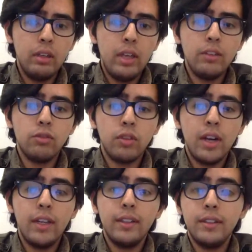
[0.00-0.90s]
and
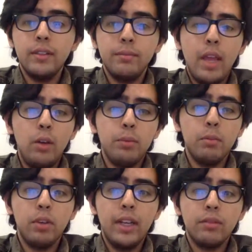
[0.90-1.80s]
try to help your
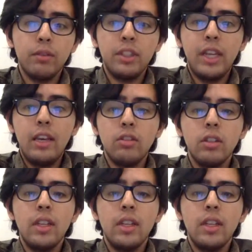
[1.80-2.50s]
brand's reputation.